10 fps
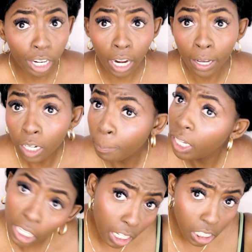You're not gonna
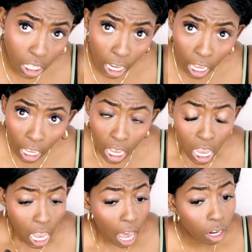be in here today.
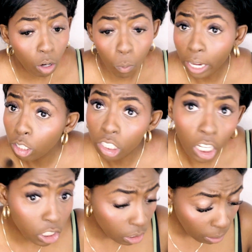I don't know why you're
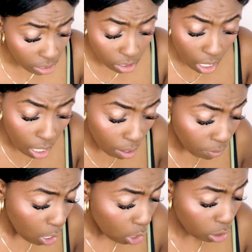touching my stuff.
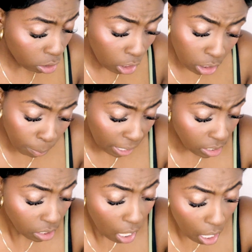You're touching my
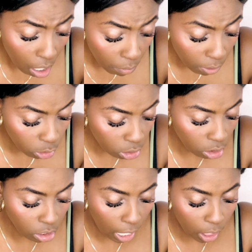stuff. And she's
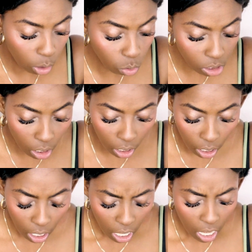just like losing it.
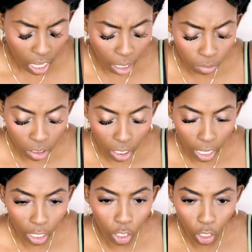And I'm just
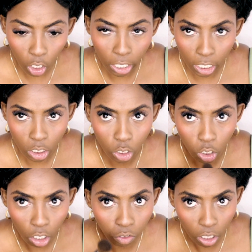like, girl, like
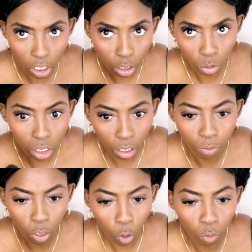you're really losing it
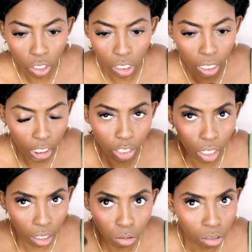for no reason. Like you're
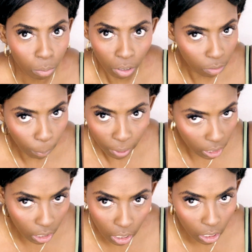not even supposed to be even be
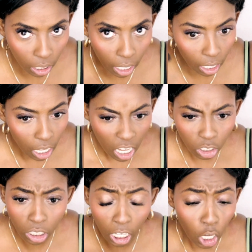in here. Like
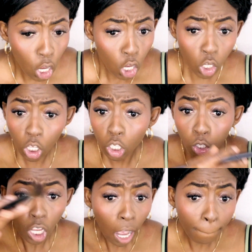she's like, you little
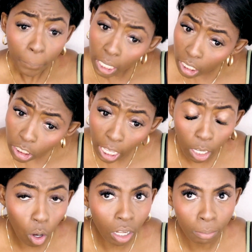young bitch,
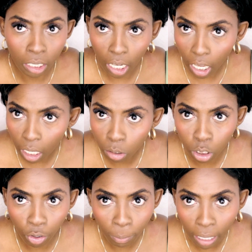like calling me names,
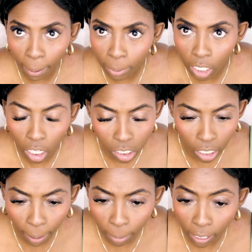screaming at me,
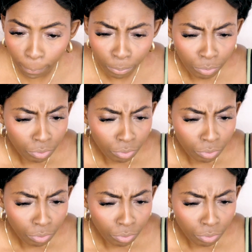cursing at me.